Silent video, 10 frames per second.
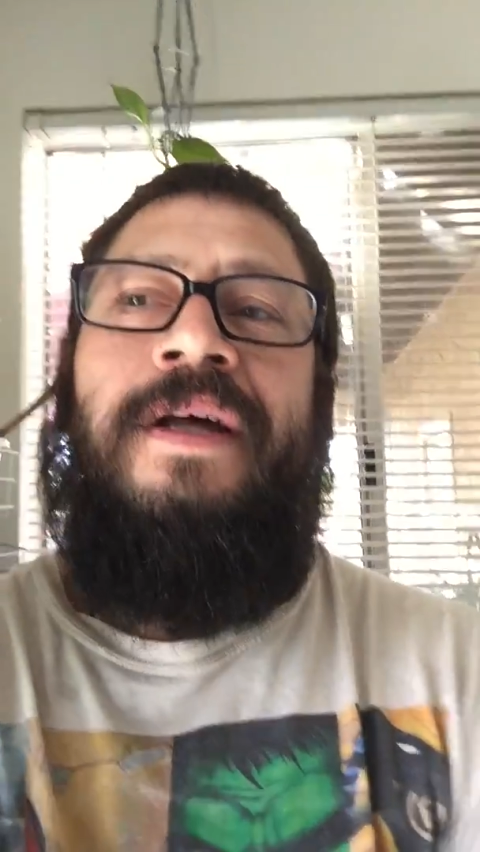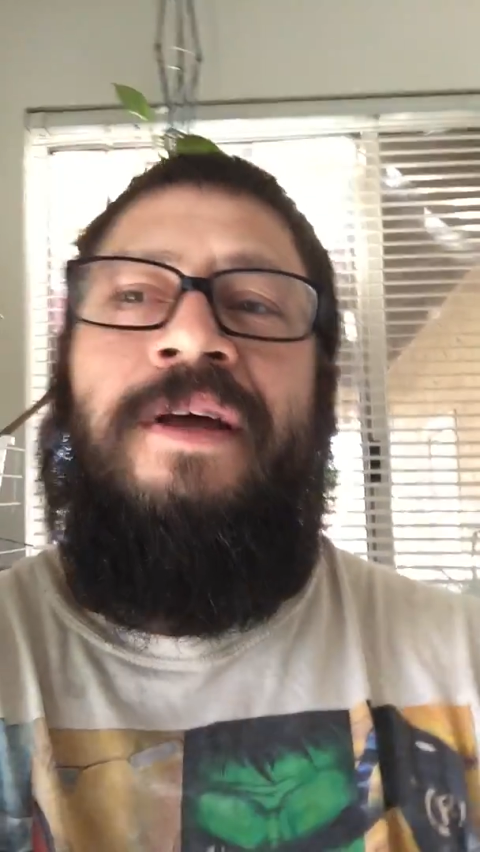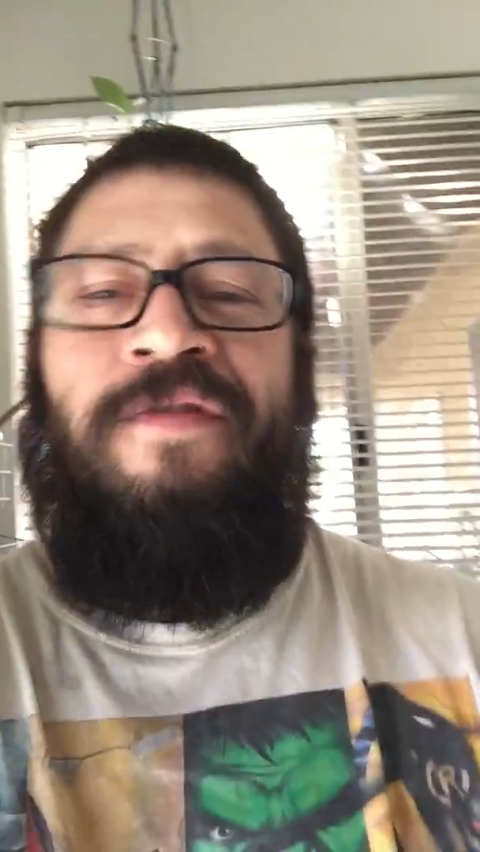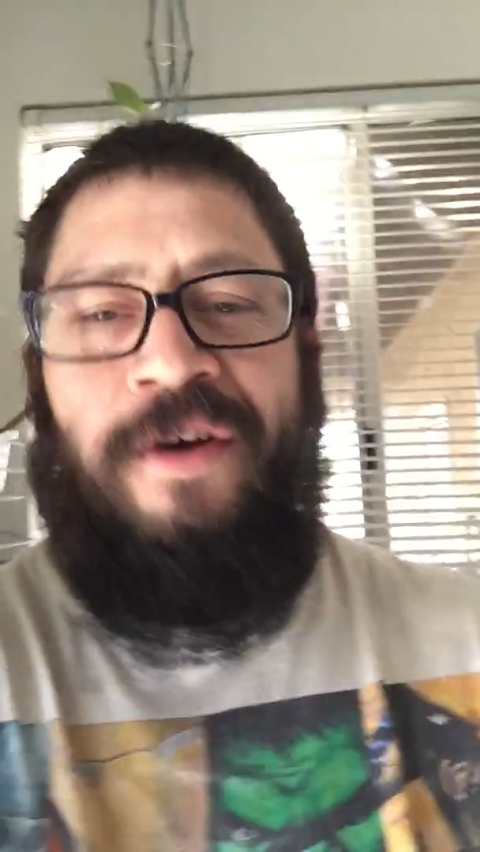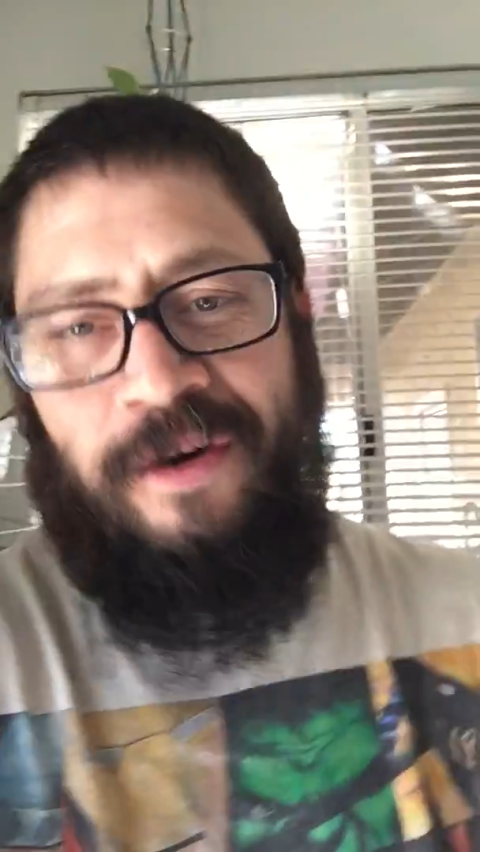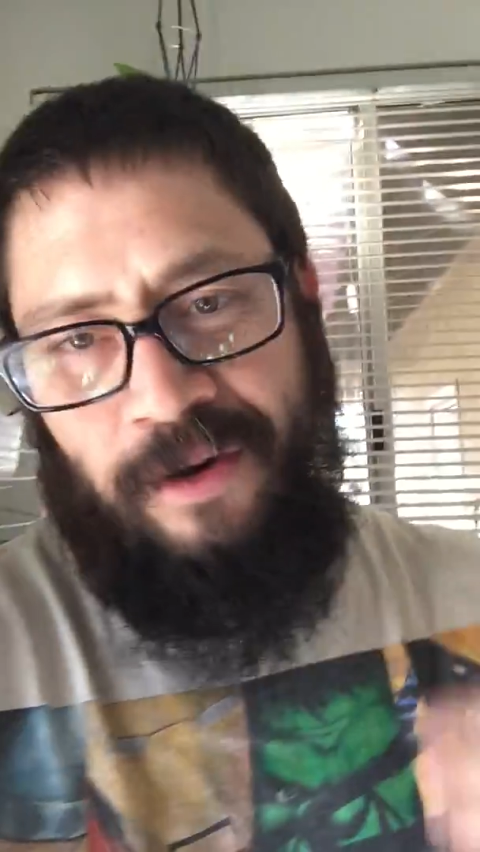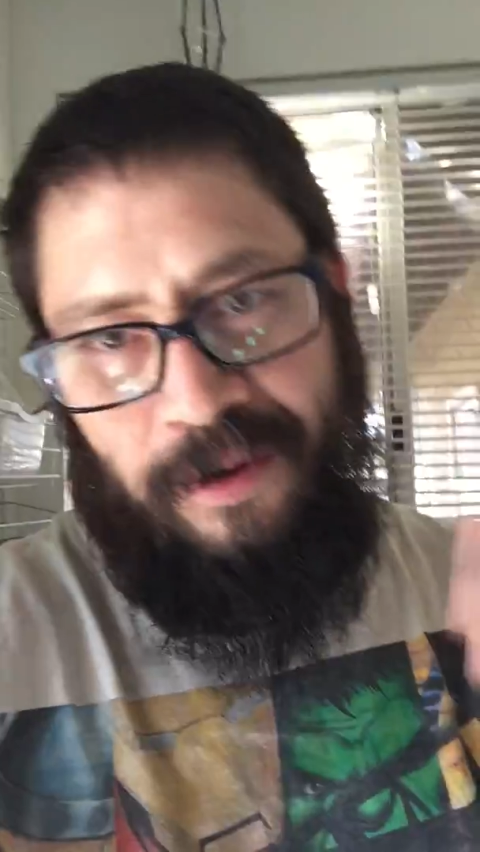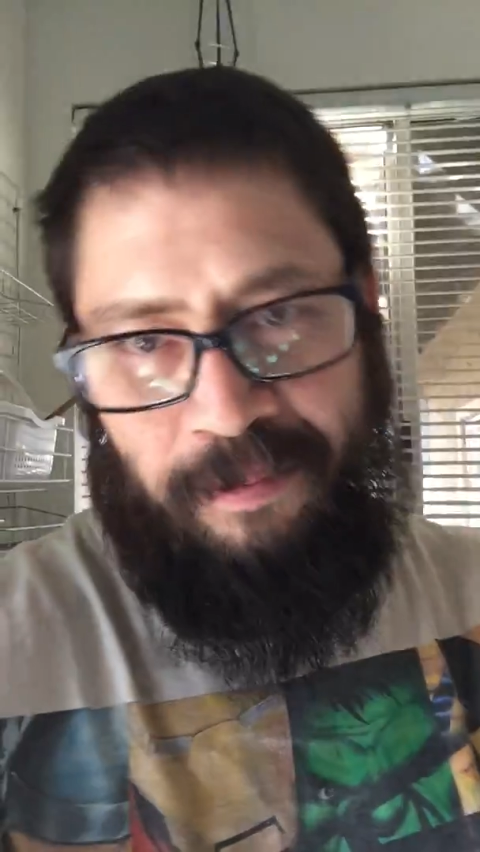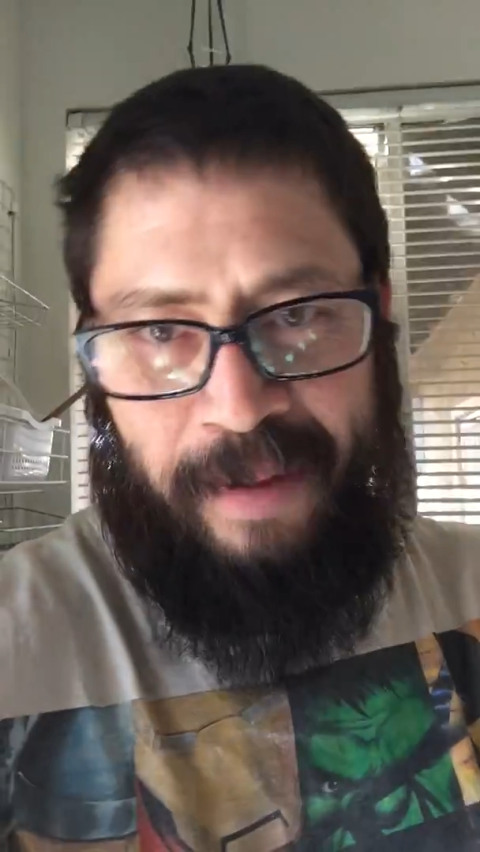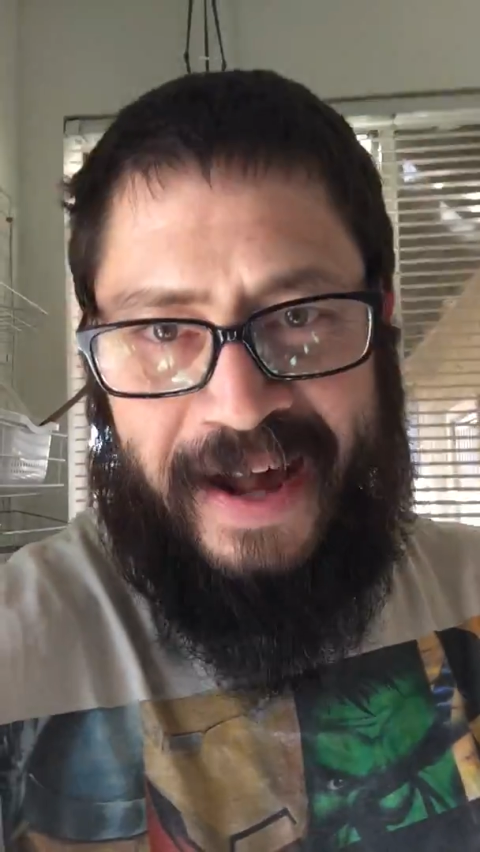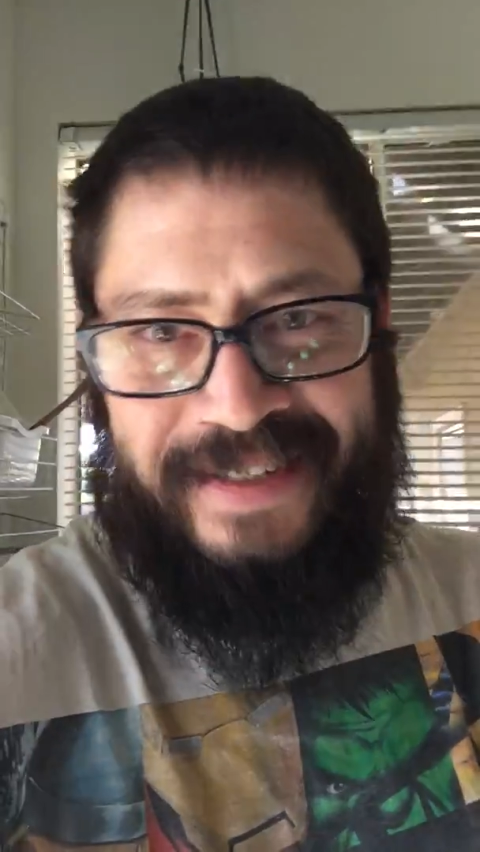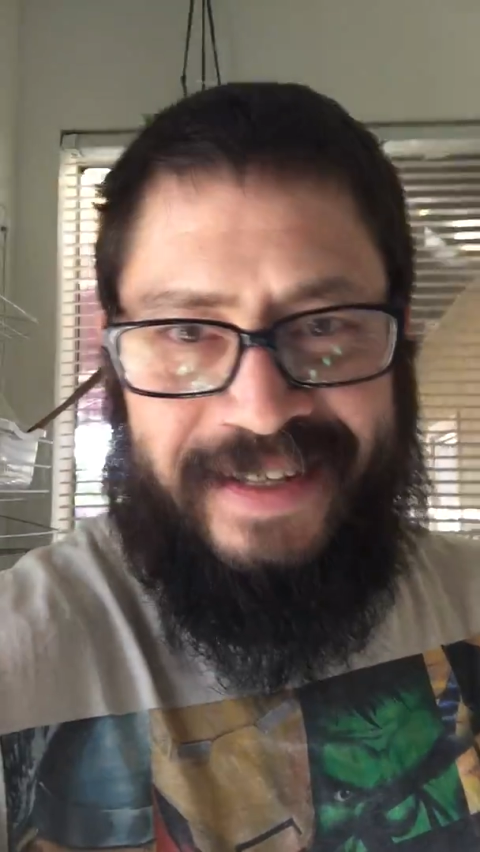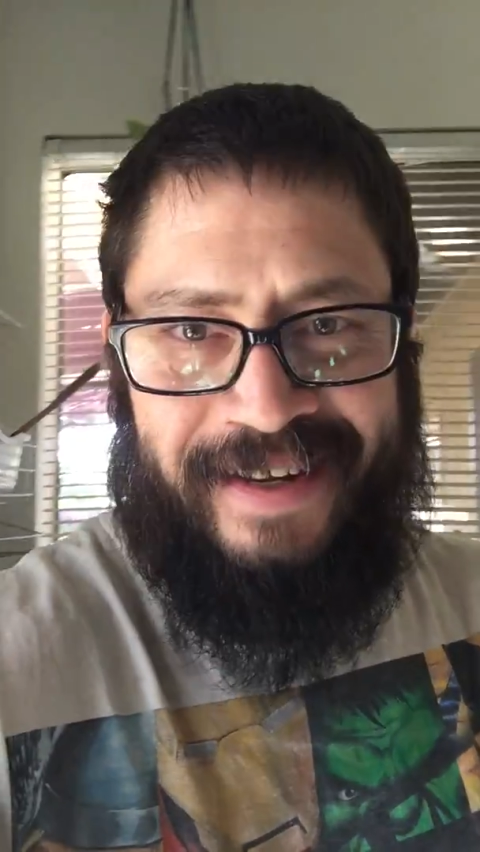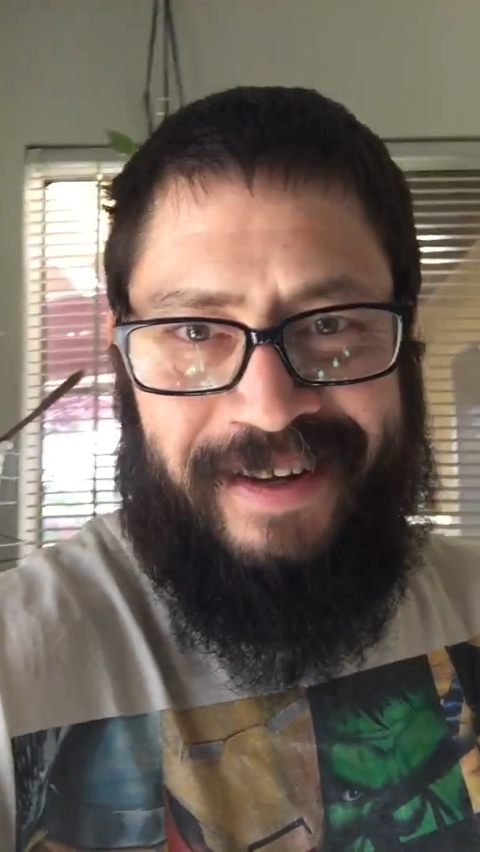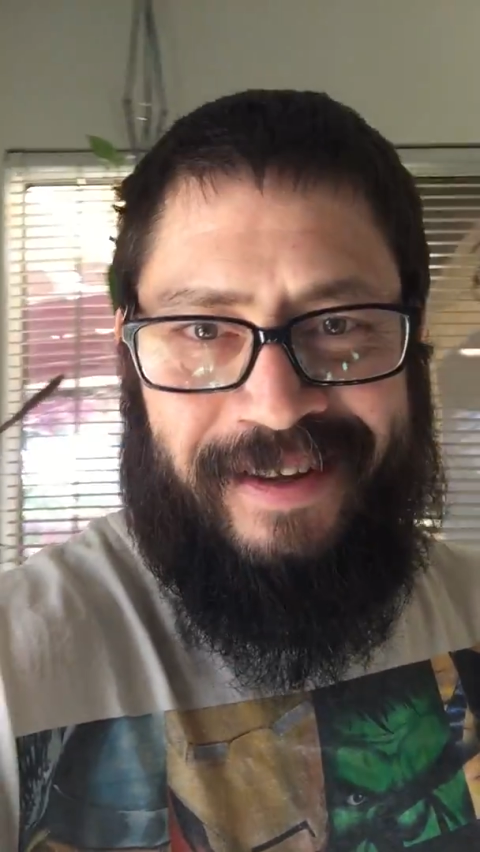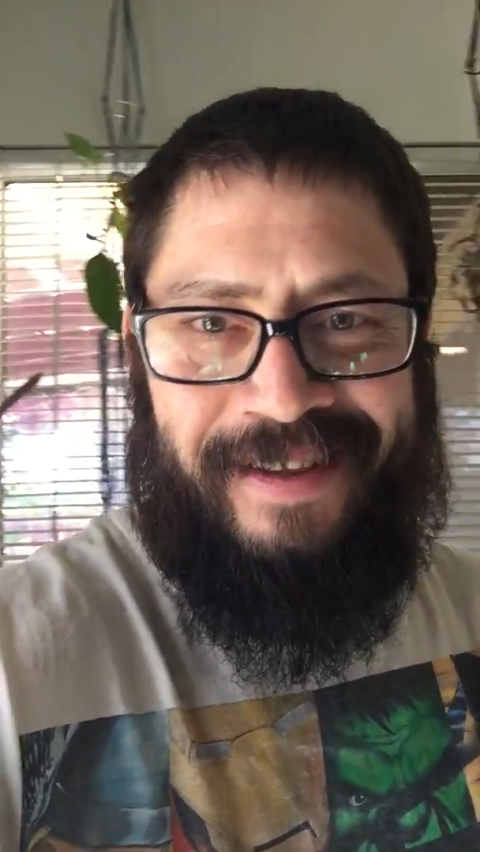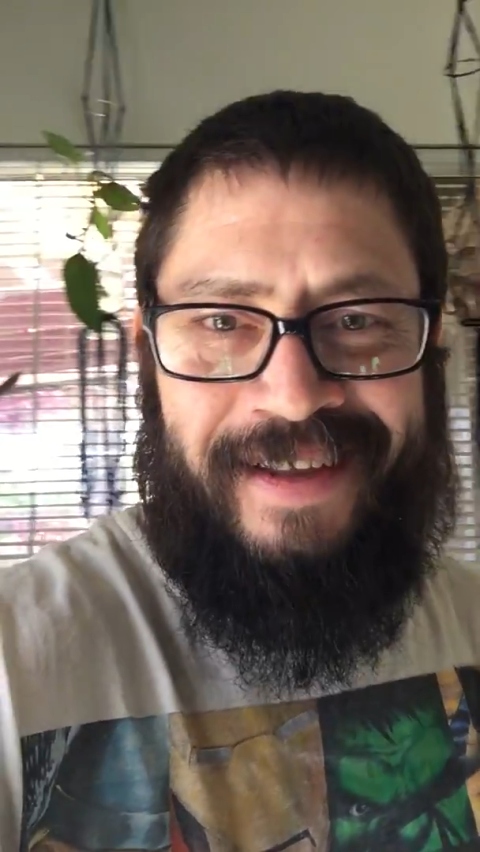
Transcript: If you don't go past it,